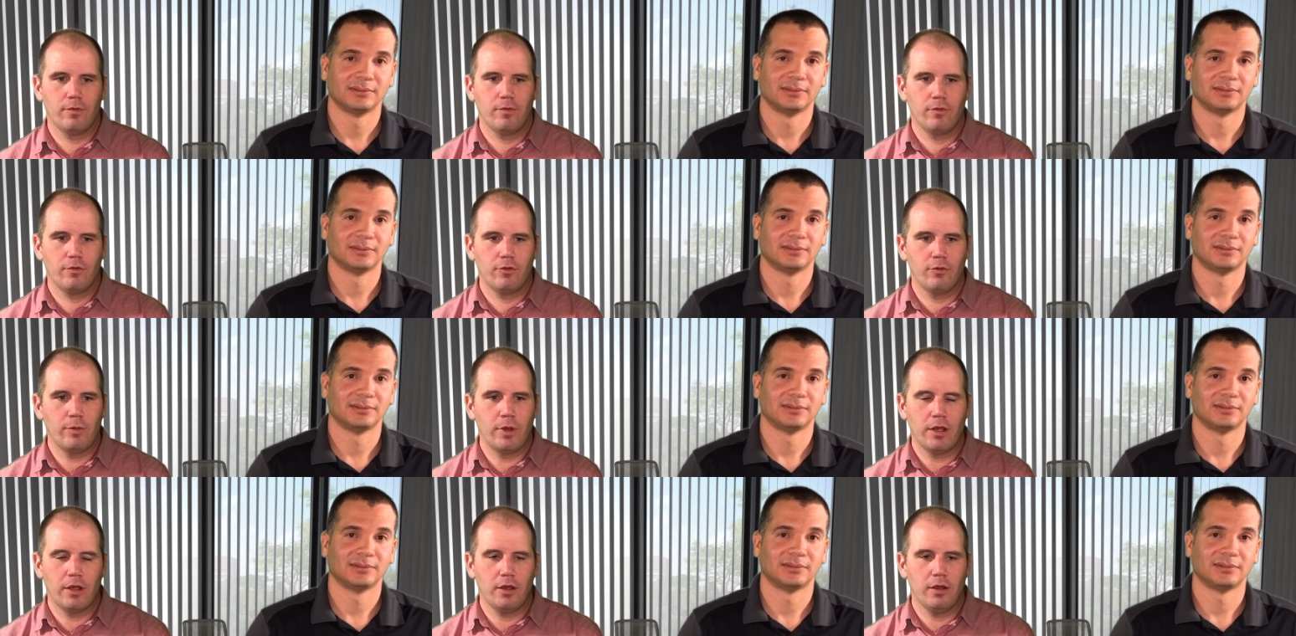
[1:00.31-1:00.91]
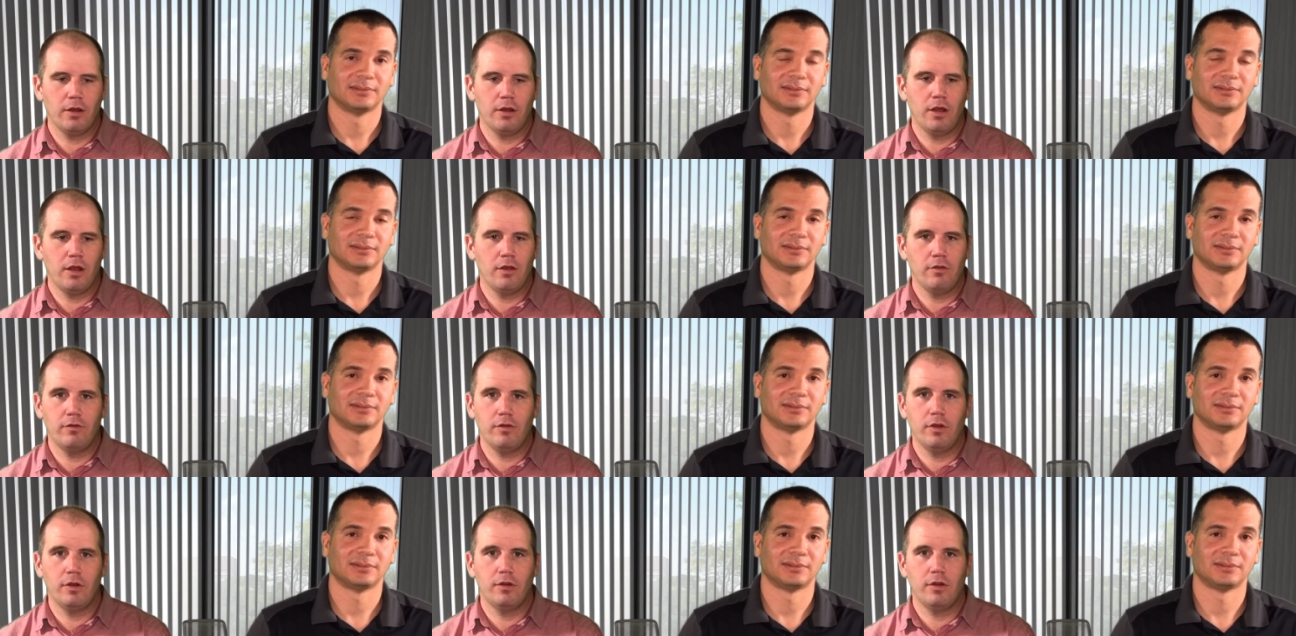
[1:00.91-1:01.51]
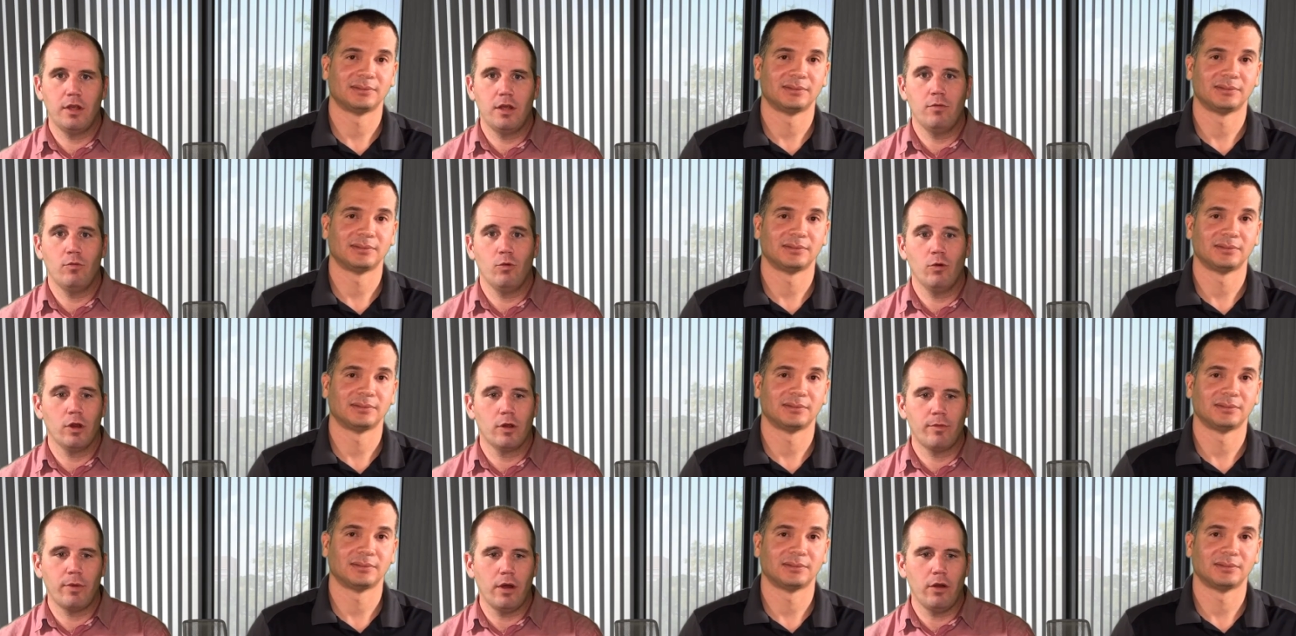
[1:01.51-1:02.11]
Speaker 1: for making an AV team
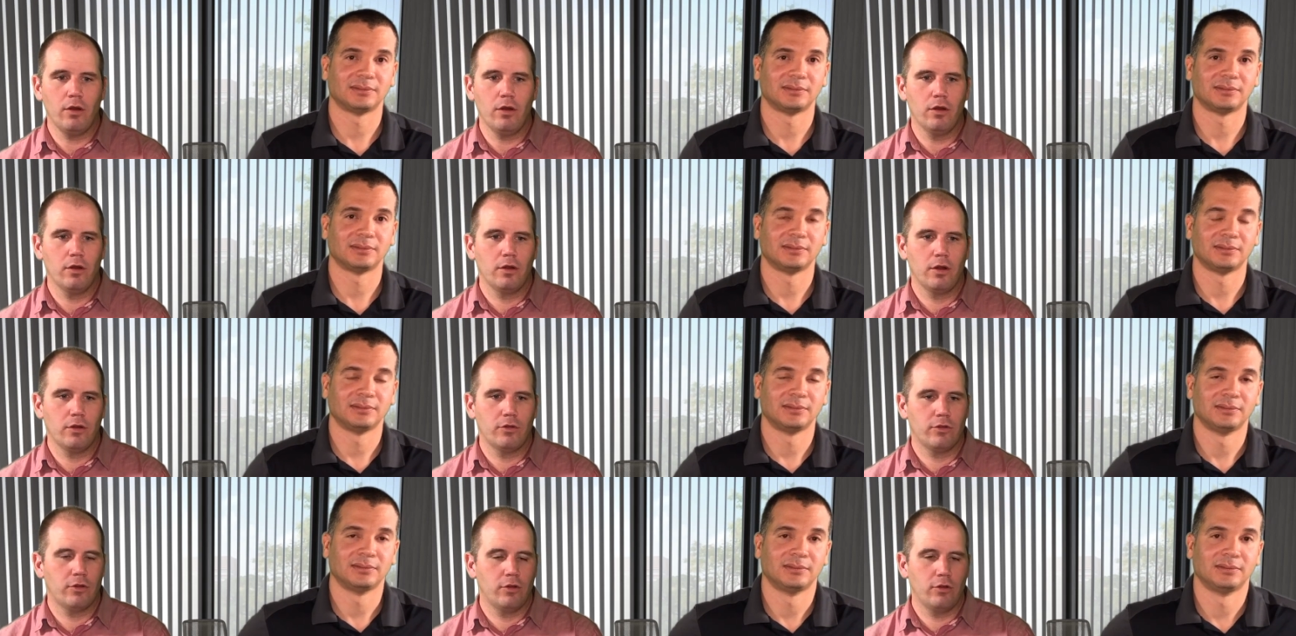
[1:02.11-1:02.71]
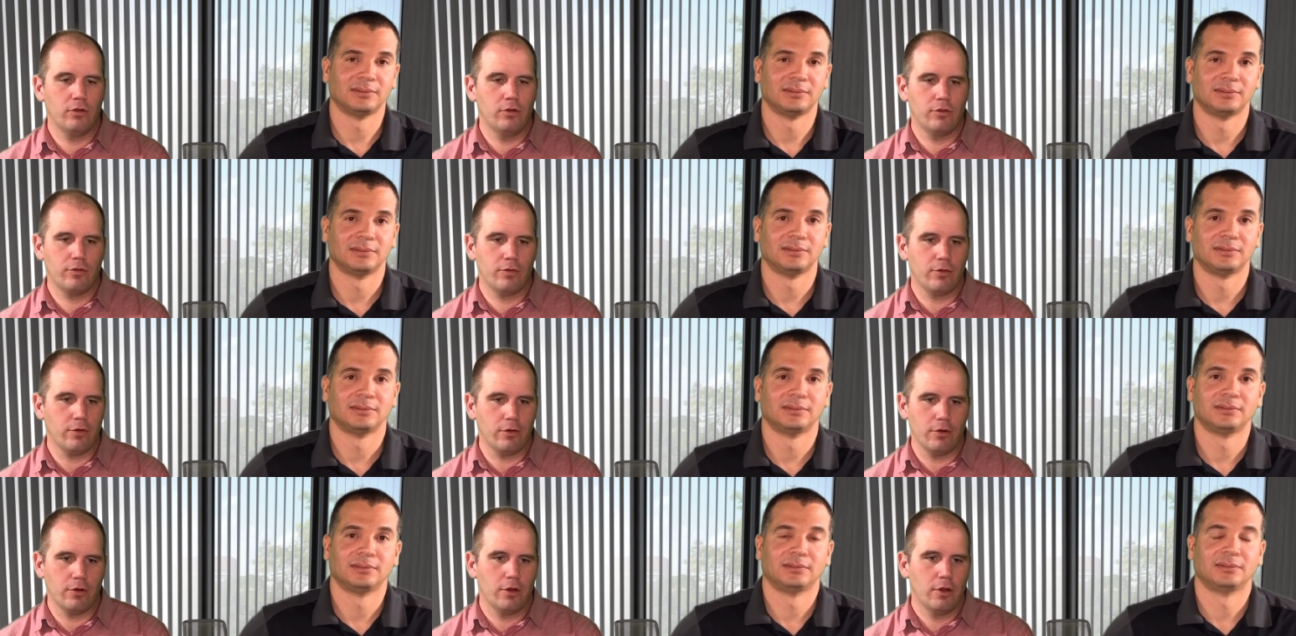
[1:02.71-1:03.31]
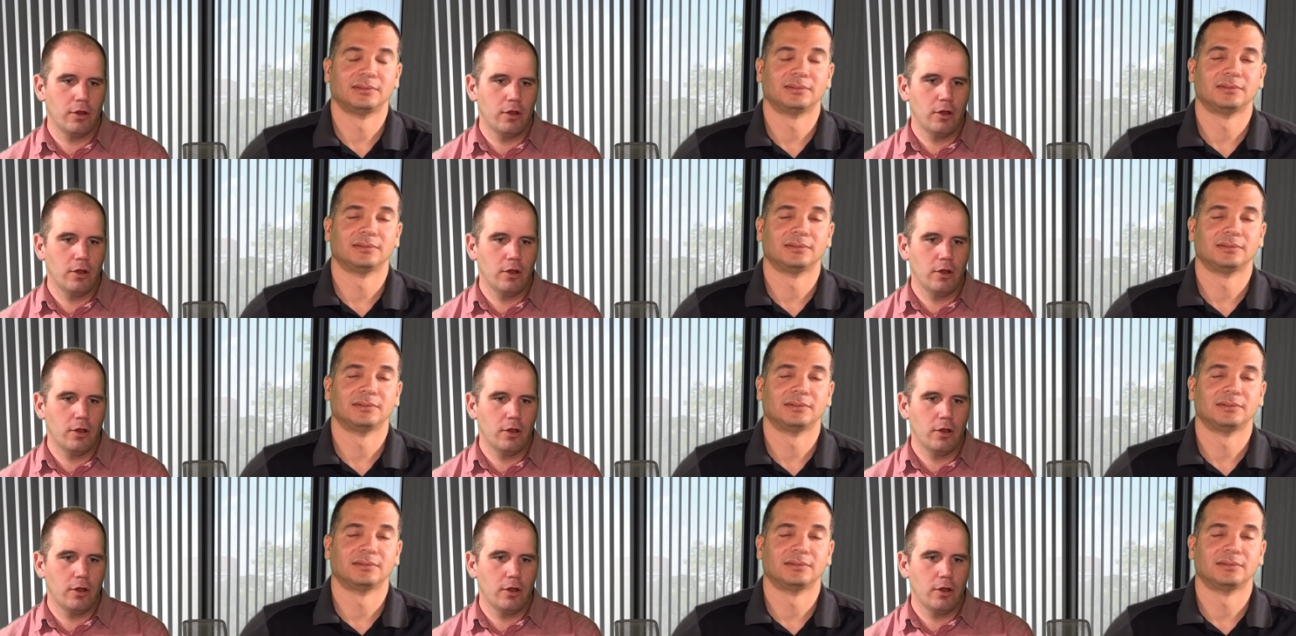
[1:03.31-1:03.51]
work better. That's huge for